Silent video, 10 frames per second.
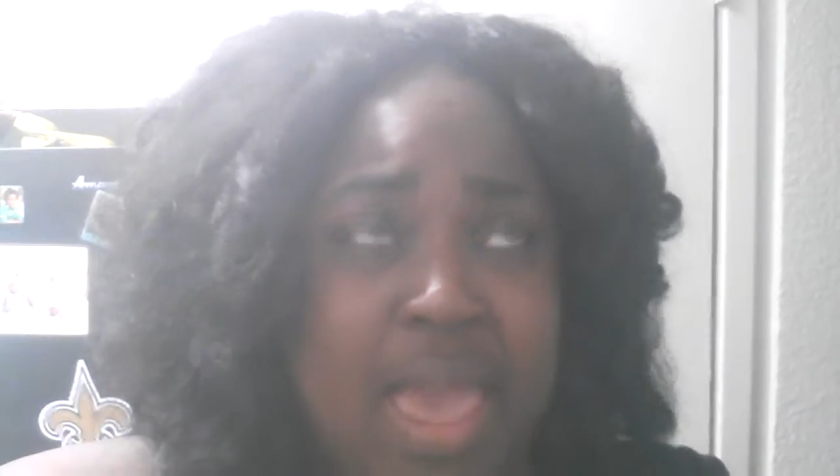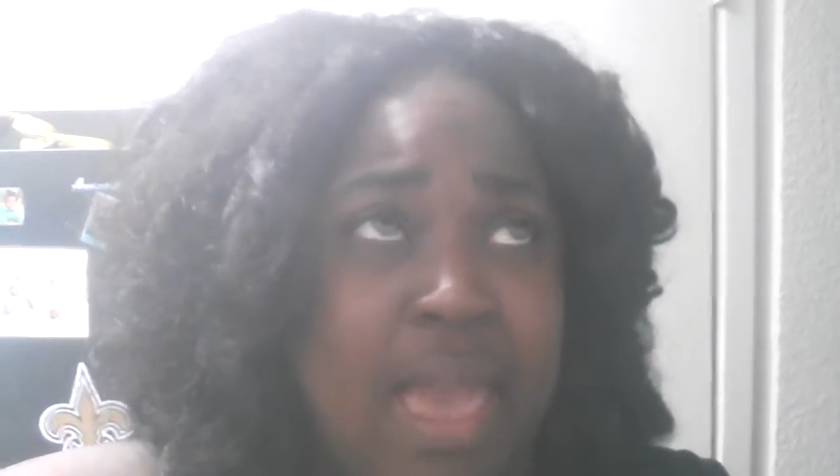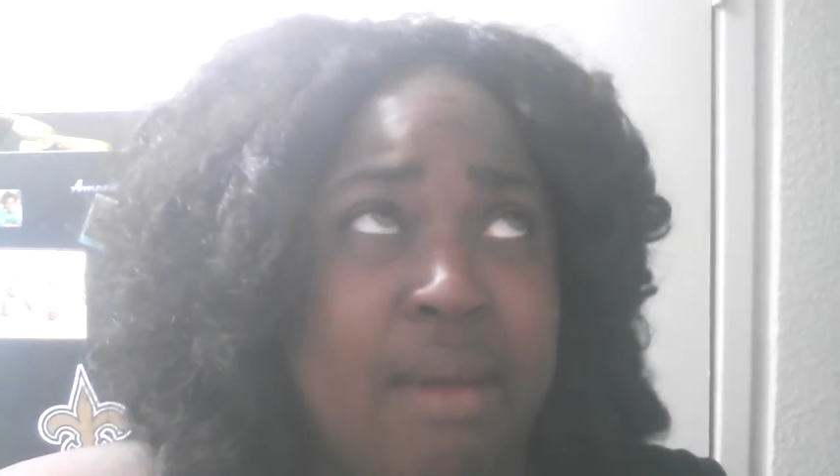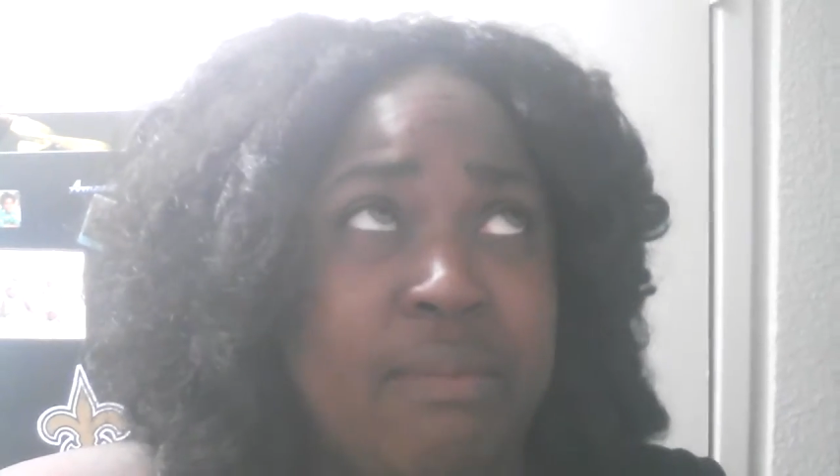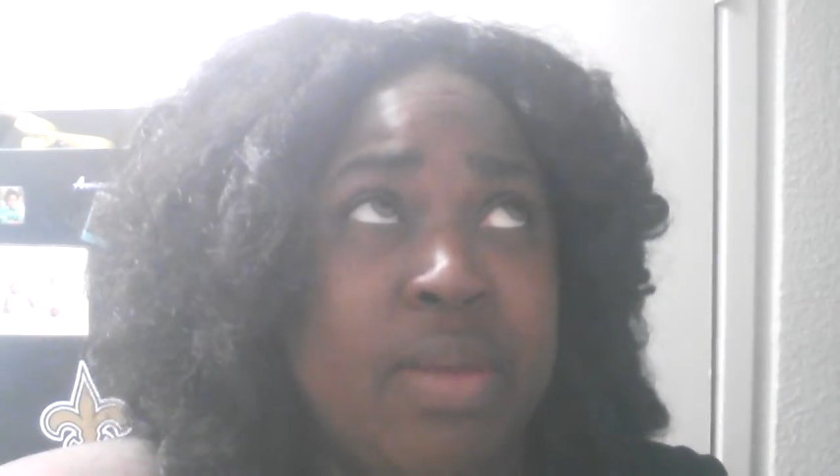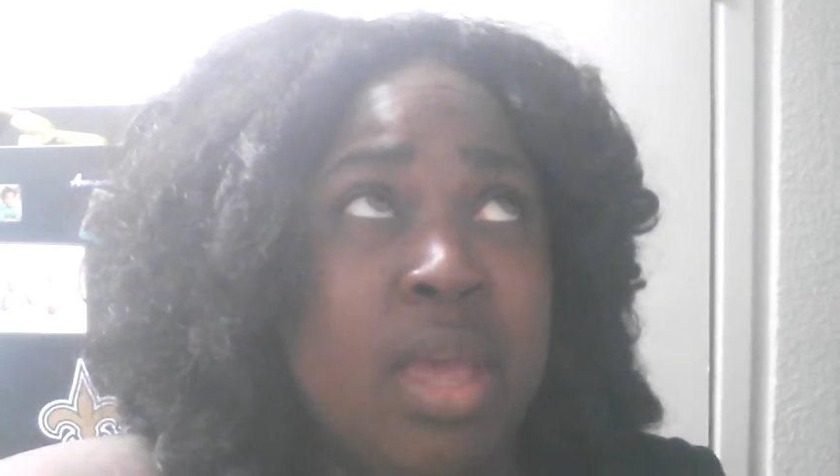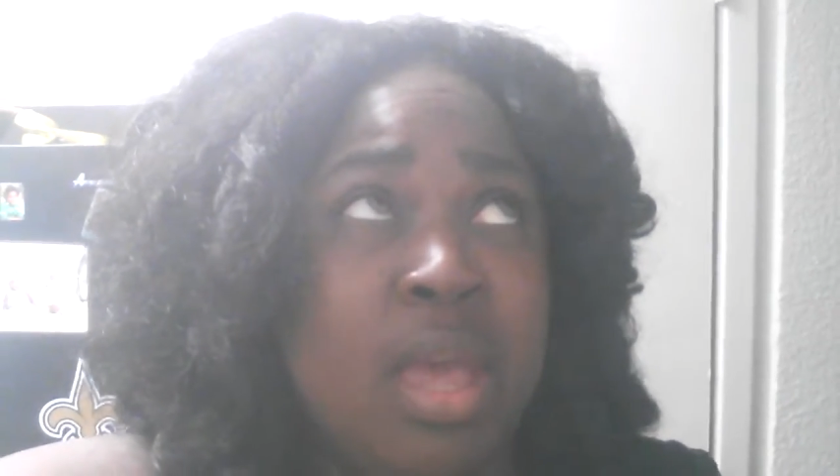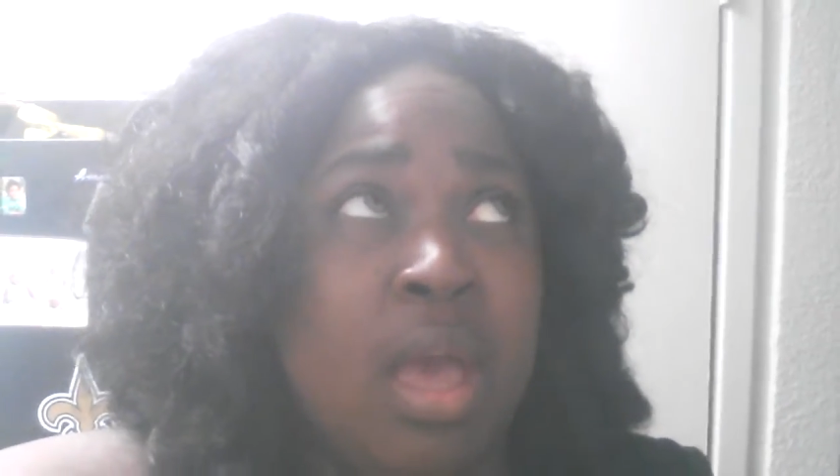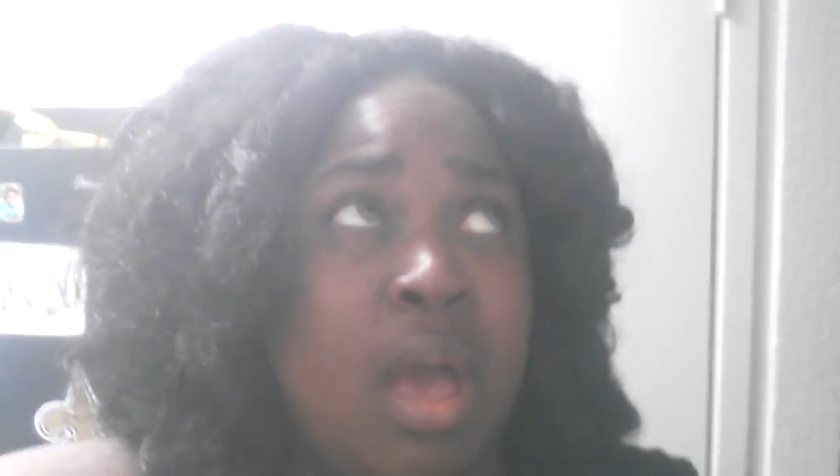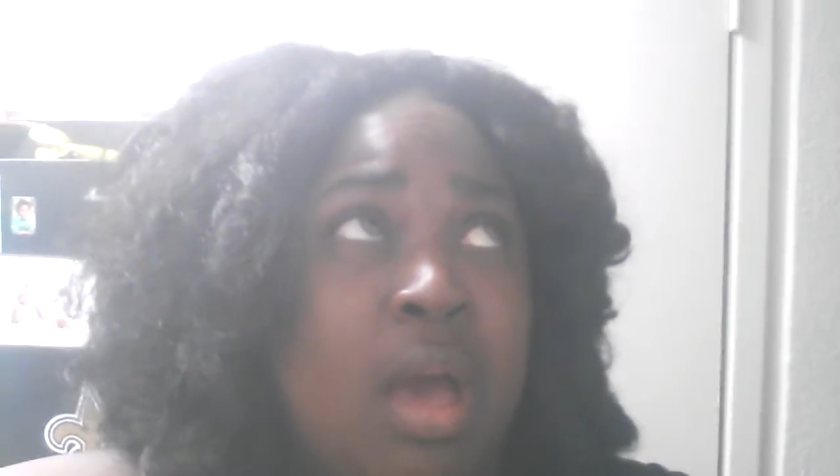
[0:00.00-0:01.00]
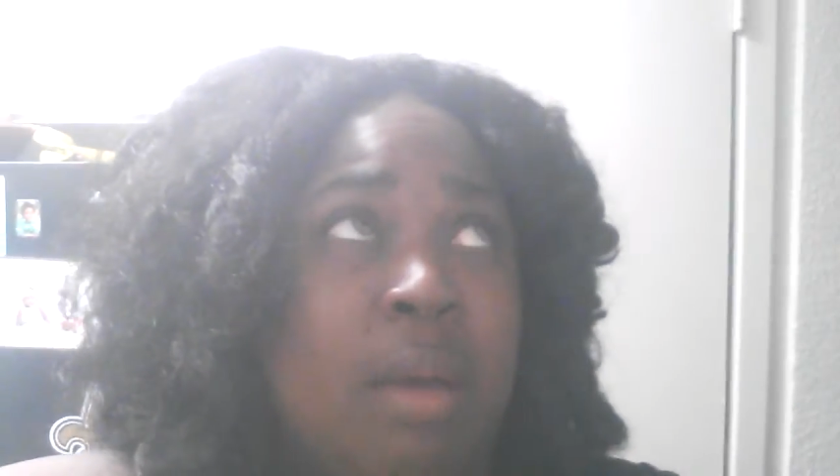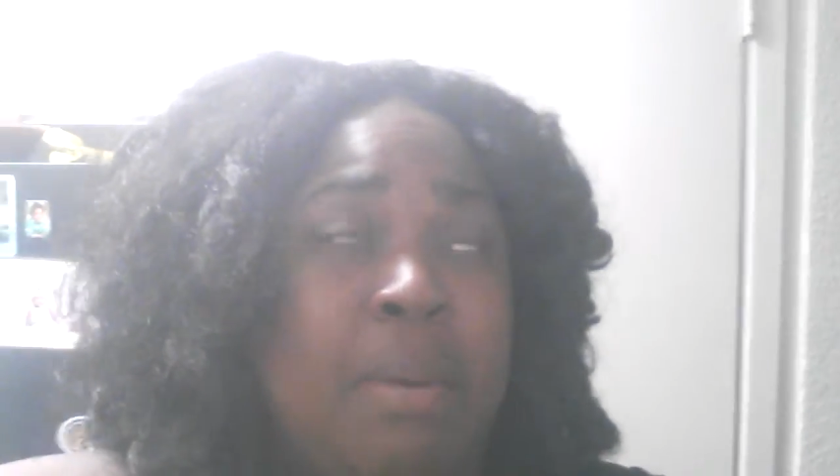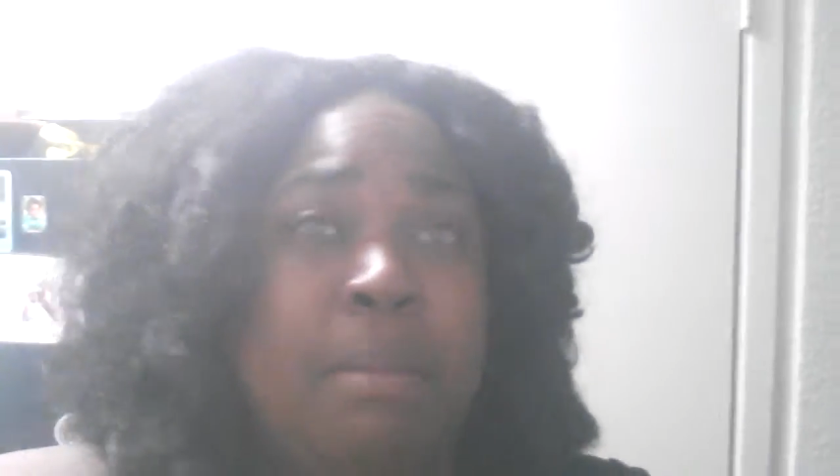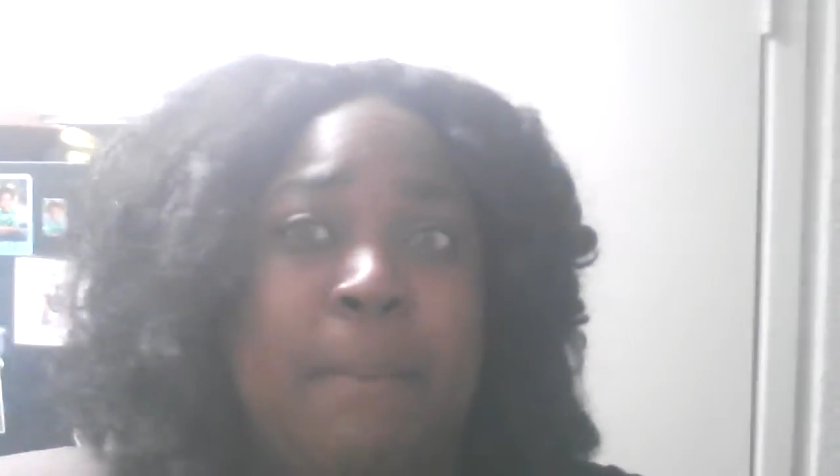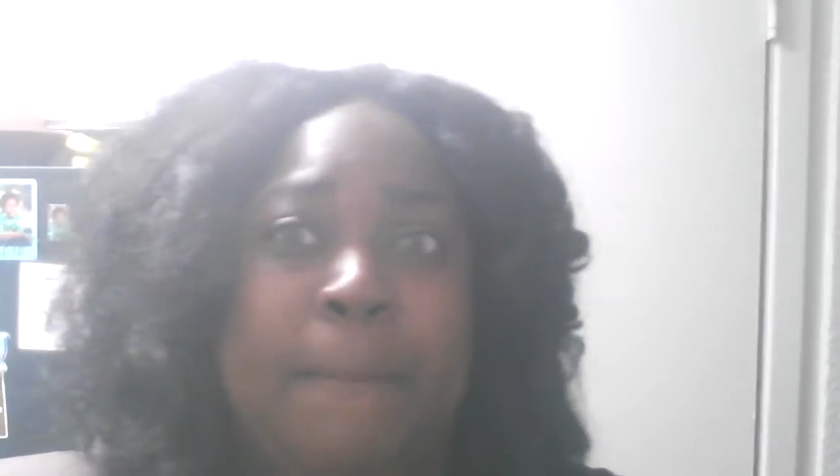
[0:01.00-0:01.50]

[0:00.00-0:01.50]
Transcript: have uh, about my